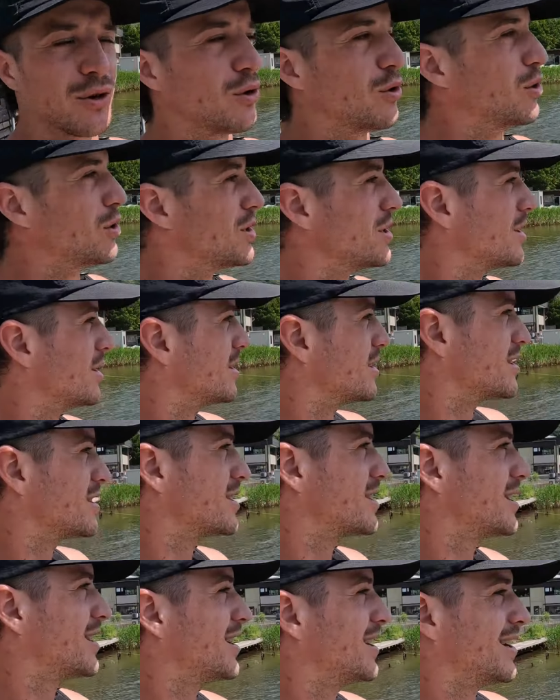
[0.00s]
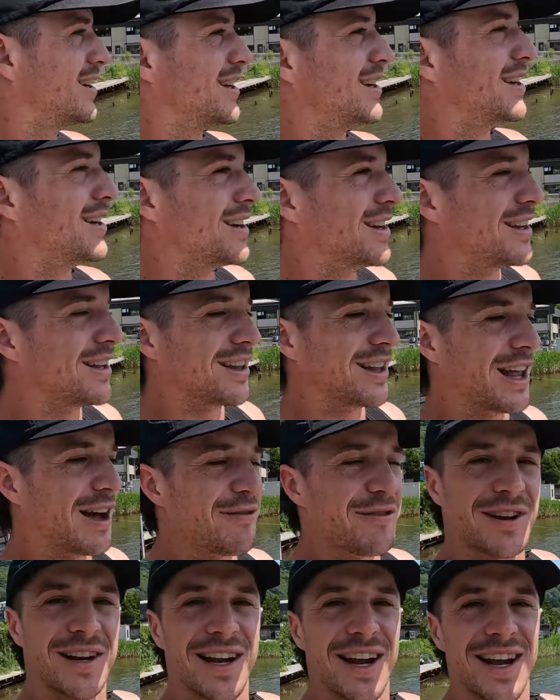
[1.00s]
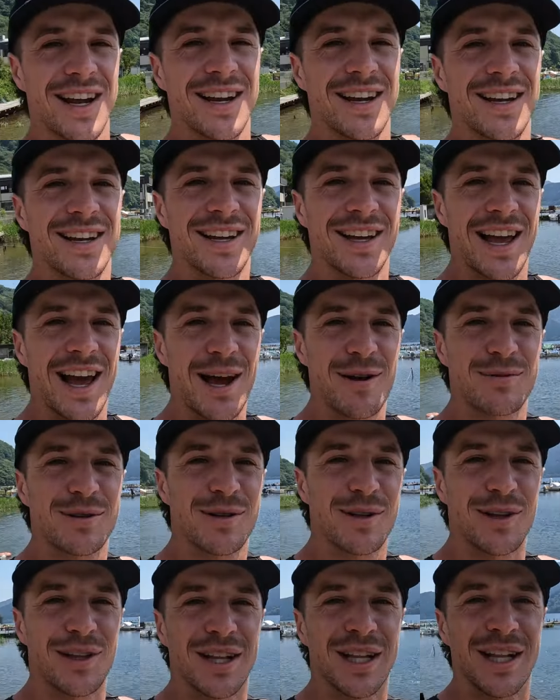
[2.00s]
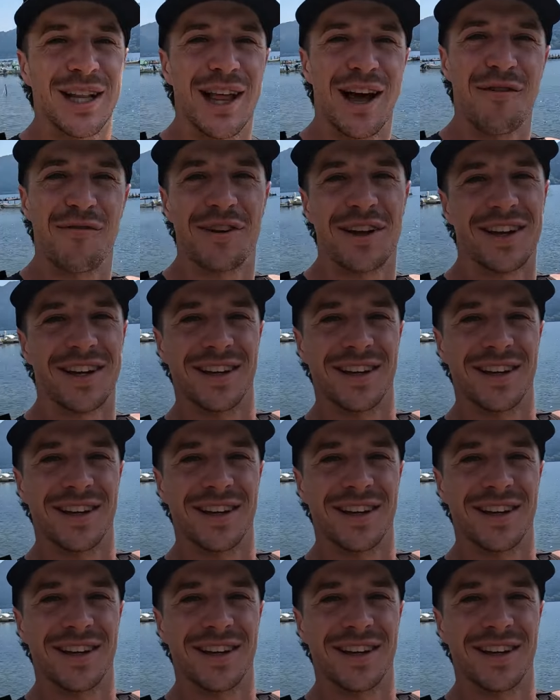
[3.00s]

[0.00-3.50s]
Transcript: gorgeous loving it eh absolutely loving